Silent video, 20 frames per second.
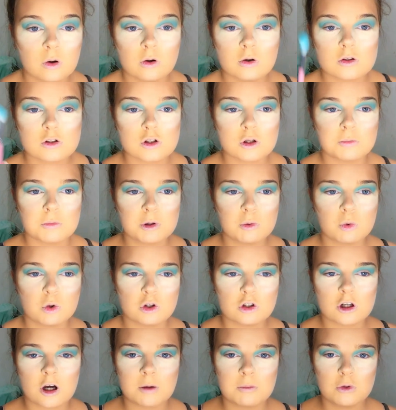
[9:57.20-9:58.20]
Also, be
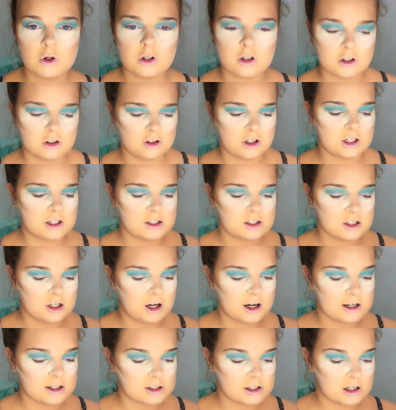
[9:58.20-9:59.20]
warned, I'm not the greatest
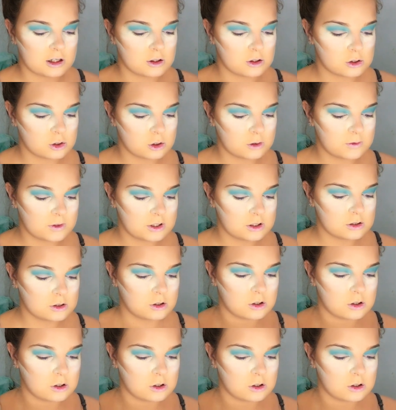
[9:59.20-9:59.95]
at eyeshadow, so if this